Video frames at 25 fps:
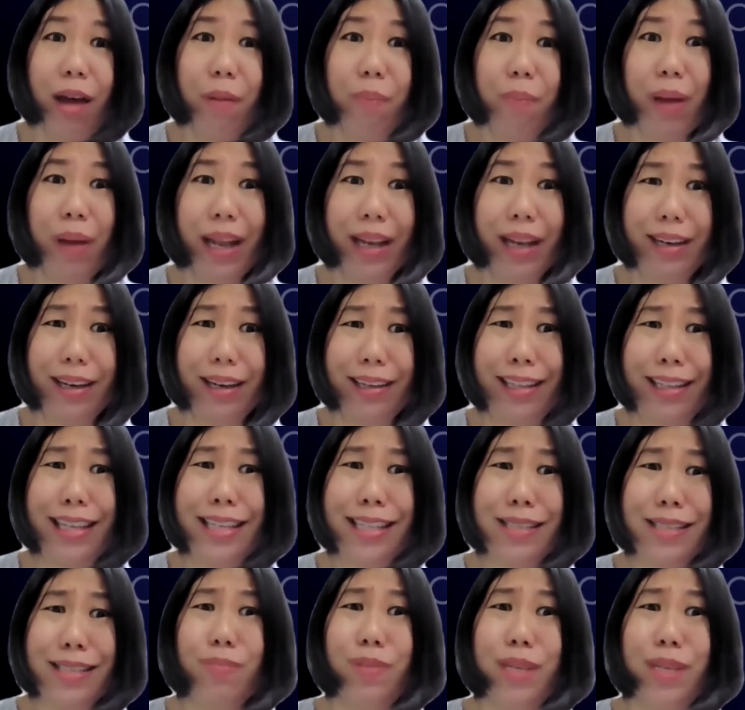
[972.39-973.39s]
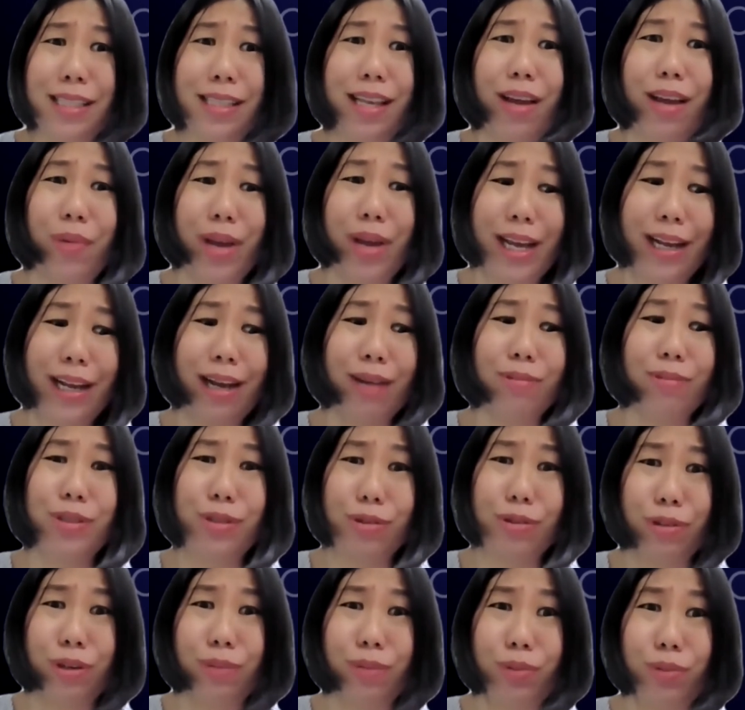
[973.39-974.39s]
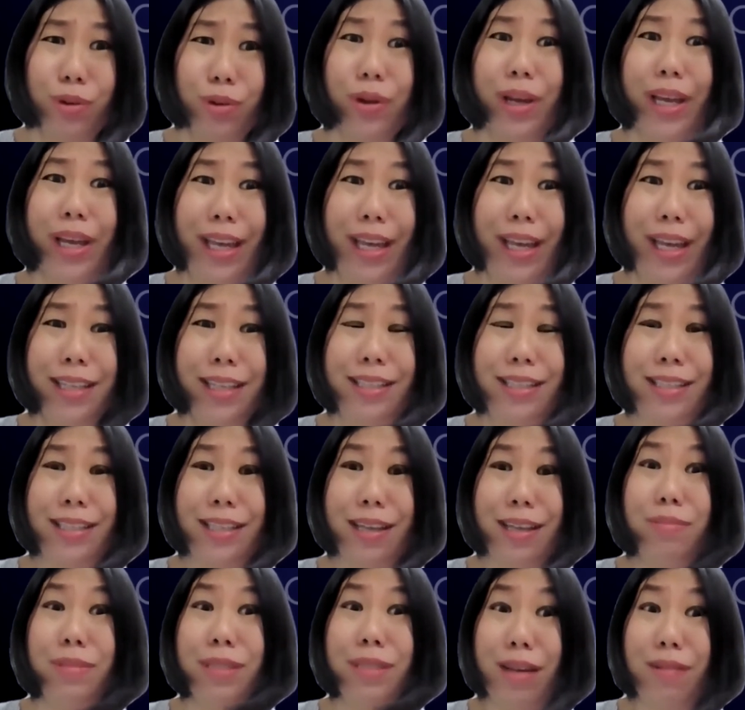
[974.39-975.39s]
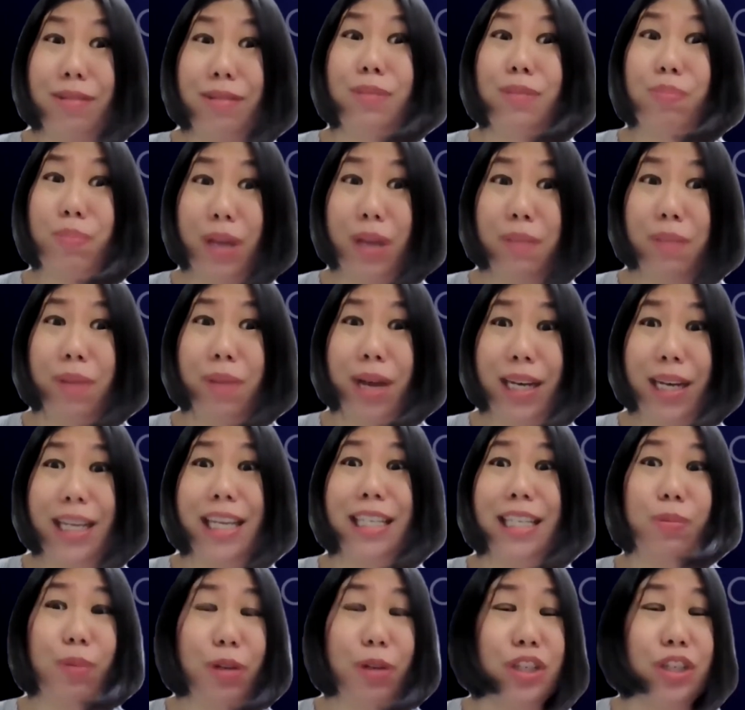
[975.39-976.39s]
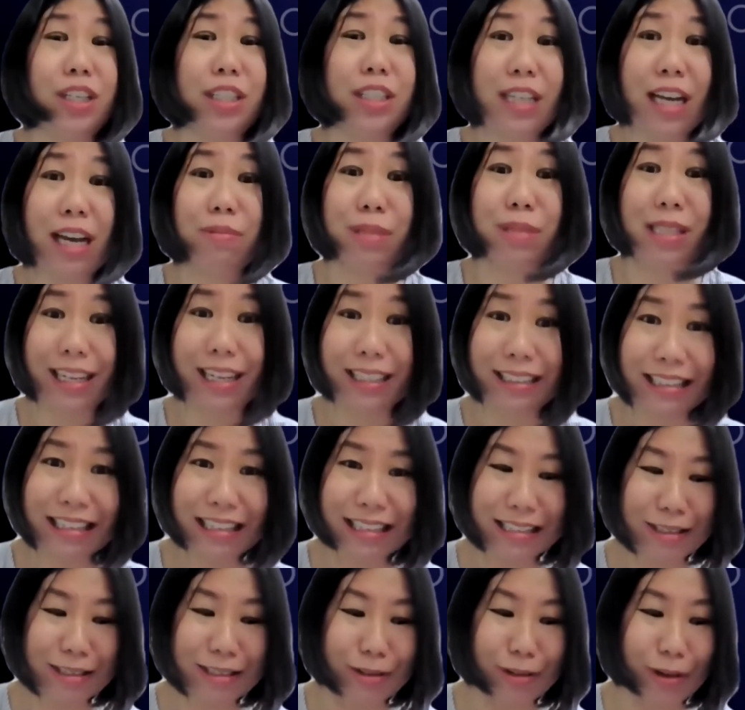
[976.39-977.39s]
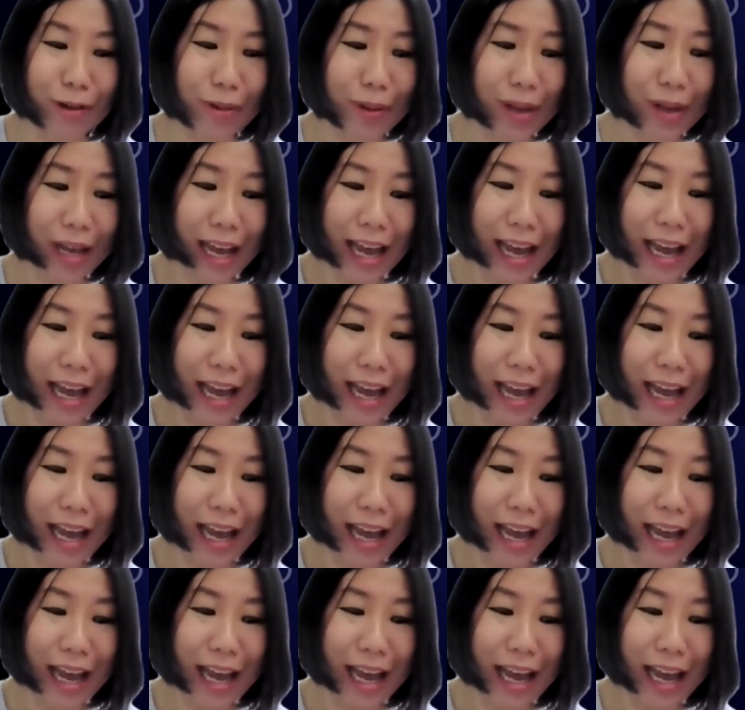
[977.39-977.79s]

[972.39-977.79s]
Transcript: But this mistake when it comes to crypto is sometimes big money, especially in times like this, you know.